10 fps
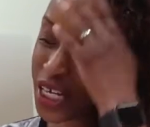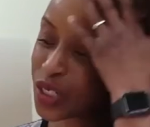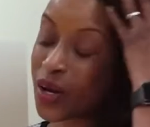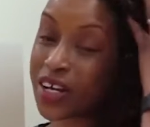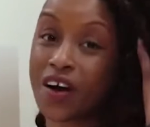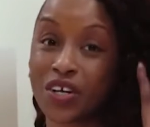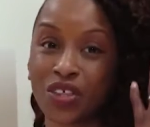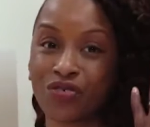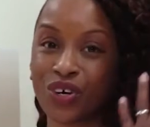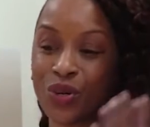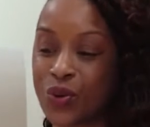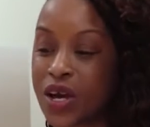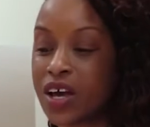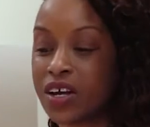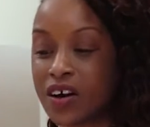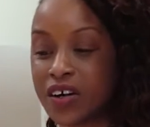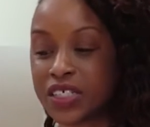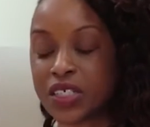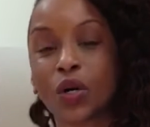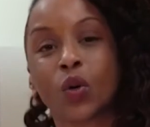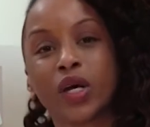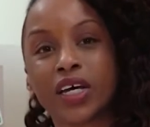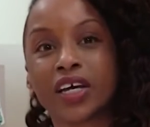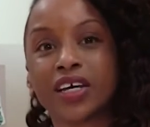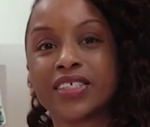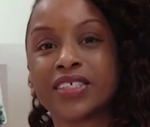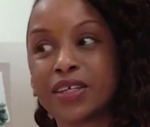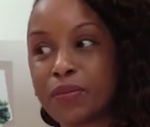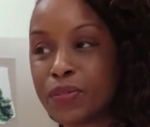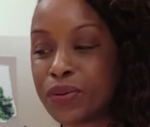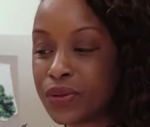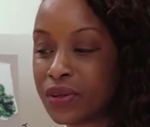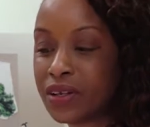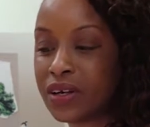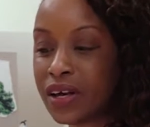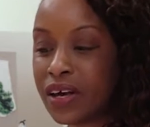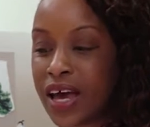So I'll guide you through nice, quick, simple